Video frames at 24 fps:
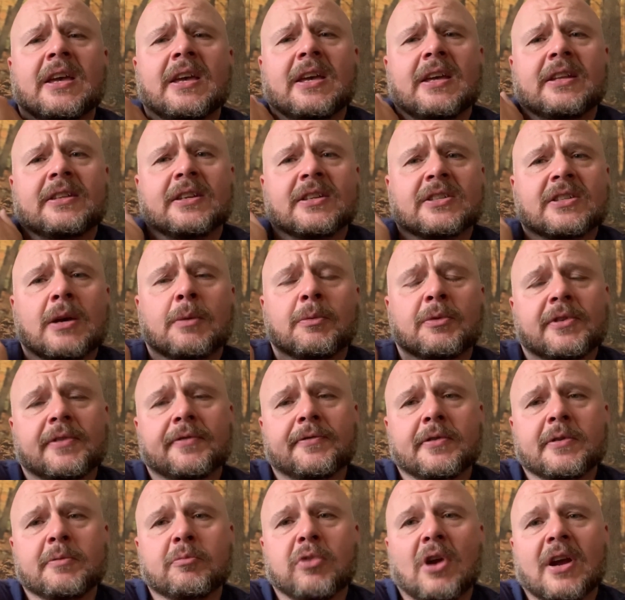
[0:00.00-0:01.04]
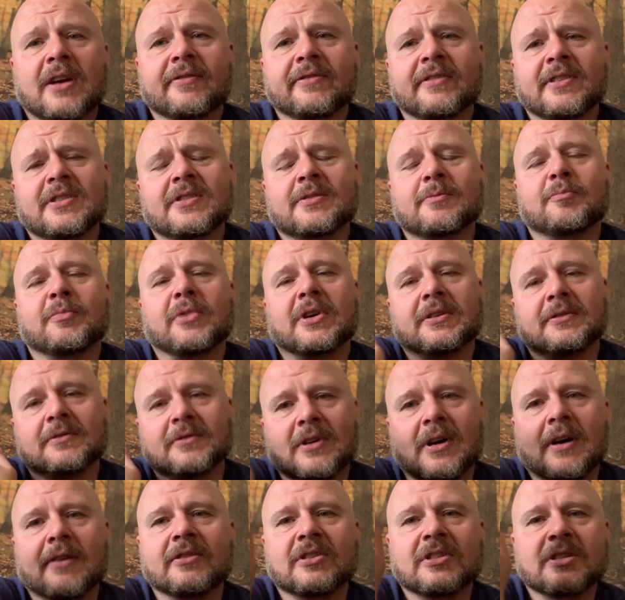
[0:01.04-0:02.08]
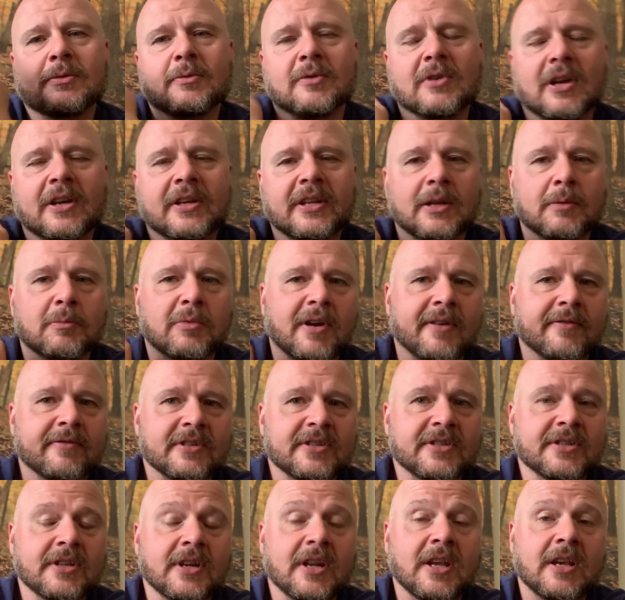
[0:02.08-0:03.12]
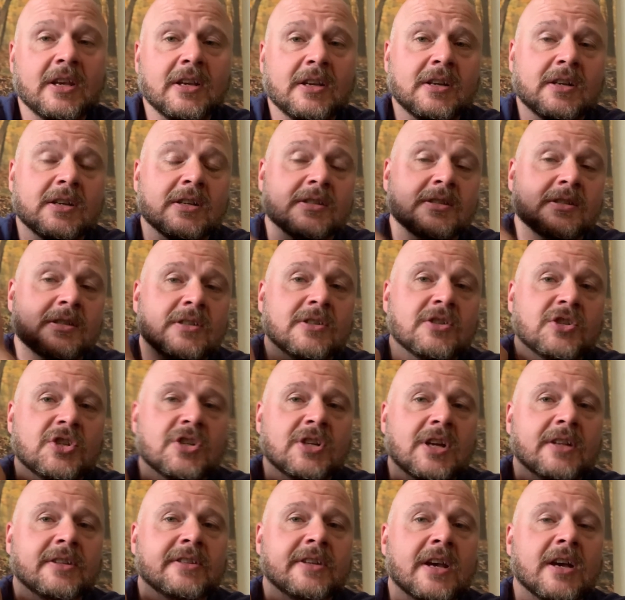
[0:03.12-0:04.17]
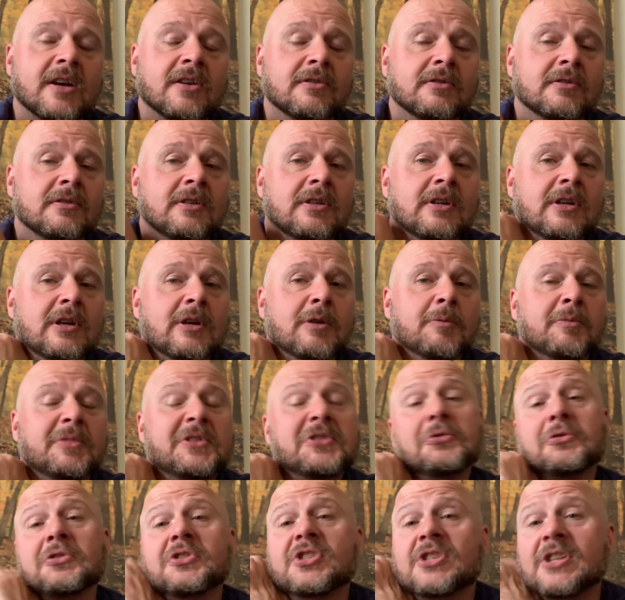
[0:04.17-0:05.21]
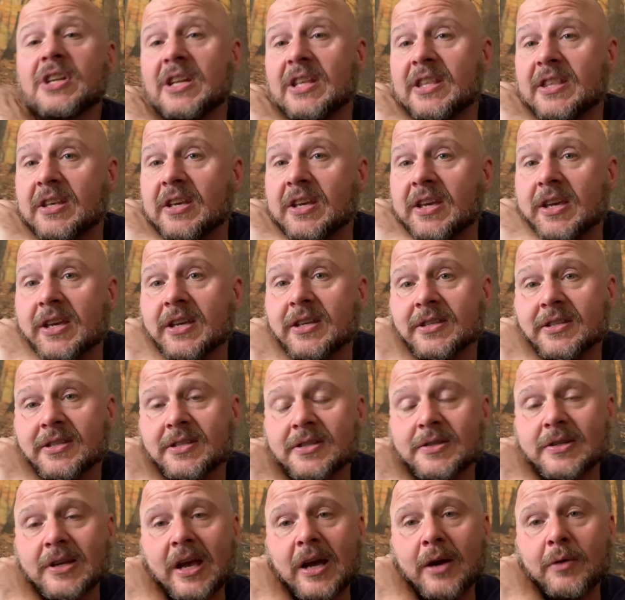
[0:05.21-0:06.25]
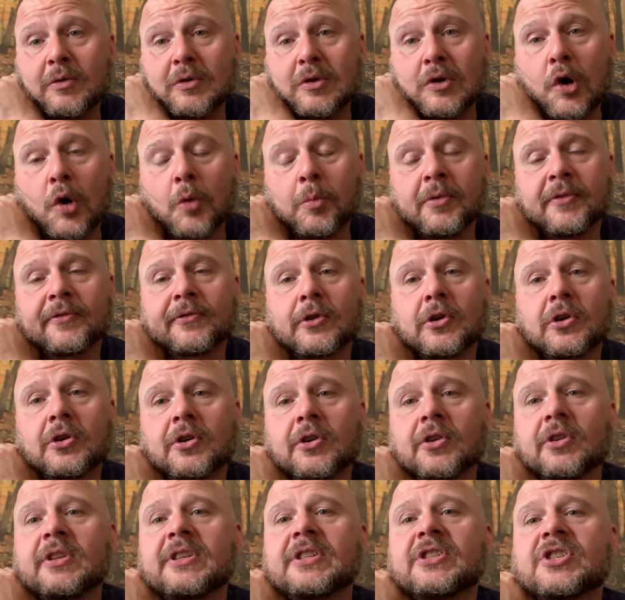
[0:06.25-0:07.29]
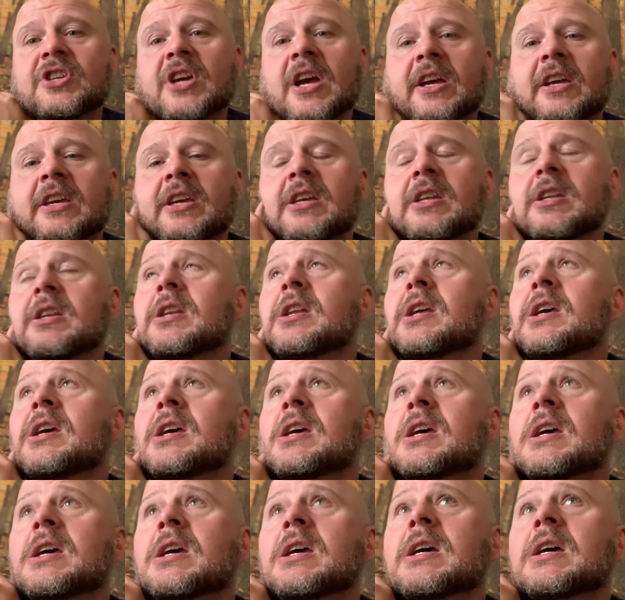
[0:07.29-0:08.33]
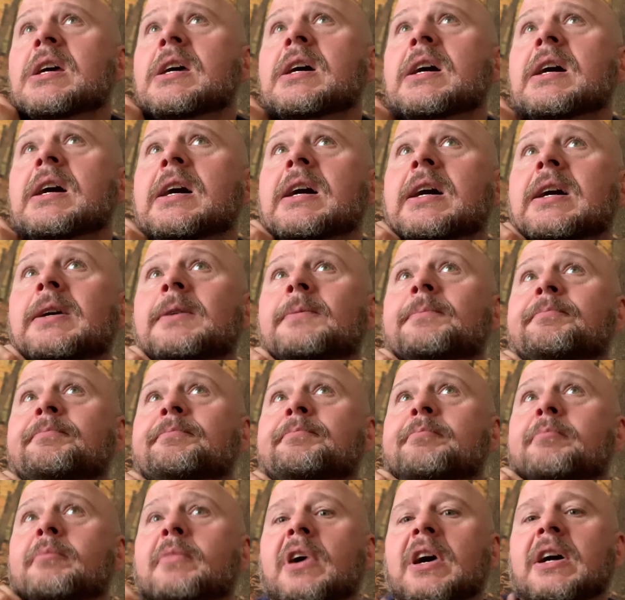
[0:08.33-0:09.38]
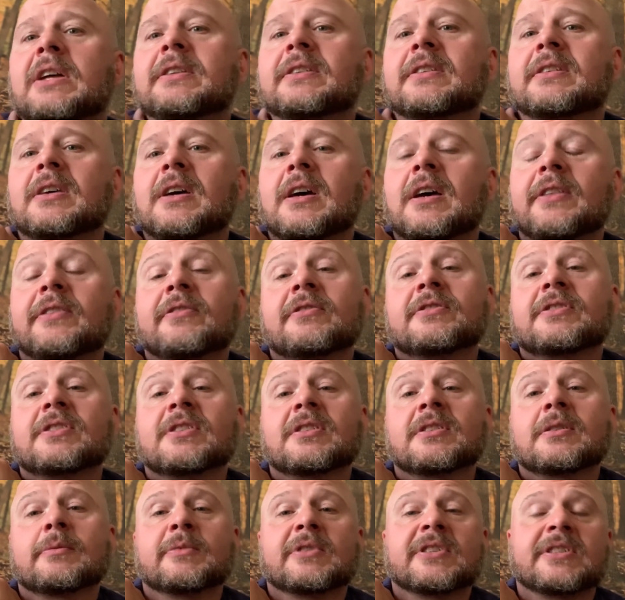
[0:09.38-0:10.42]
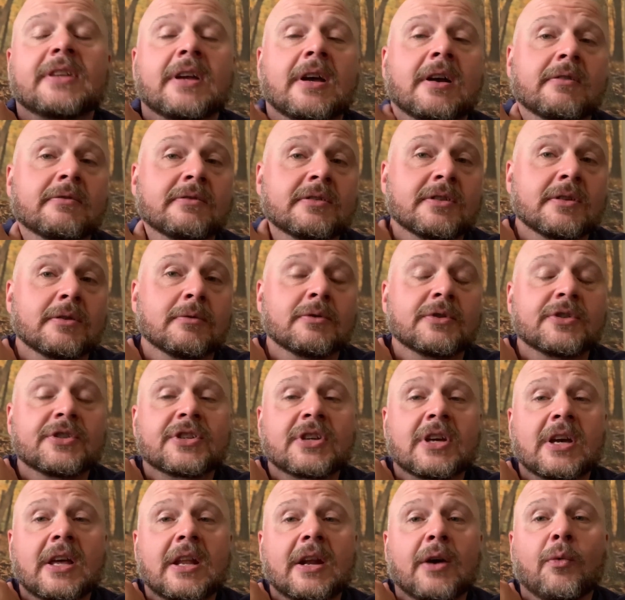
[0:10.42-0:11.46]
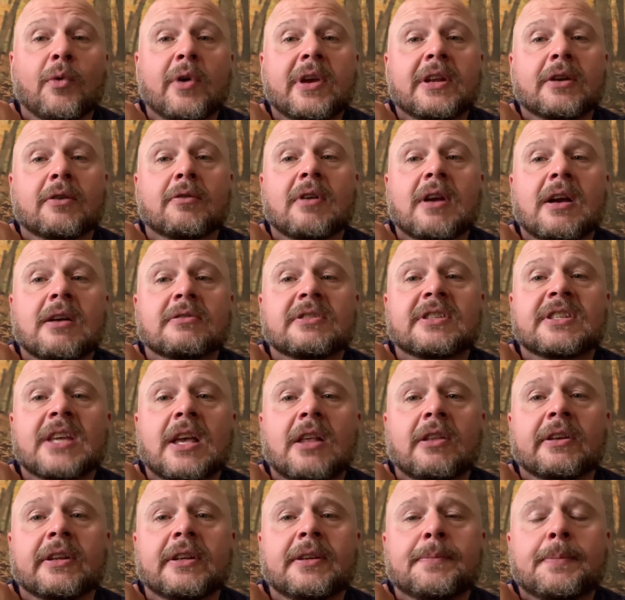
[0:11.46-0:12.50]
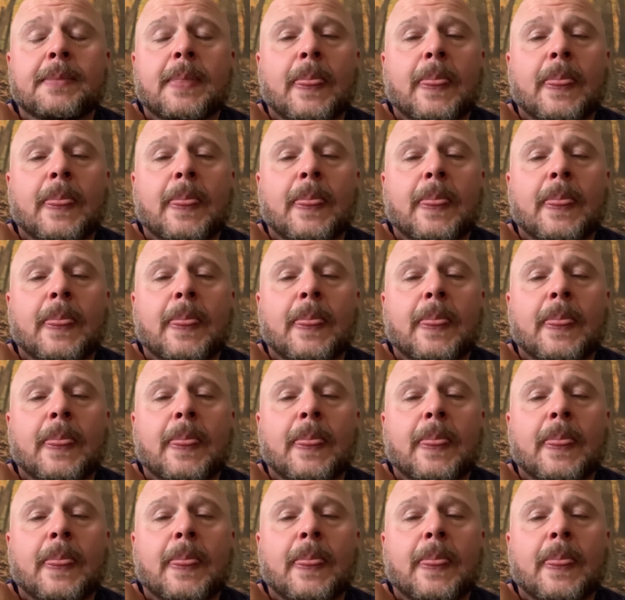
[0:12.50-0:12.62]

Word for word: It does come with a free breakfast, but obviously we're not getting breakfast today because it's shut down. The only shitty thing is uh, we were hoping for early check-in, um, but uh, their system is down, so we're just kind of waiting around selling.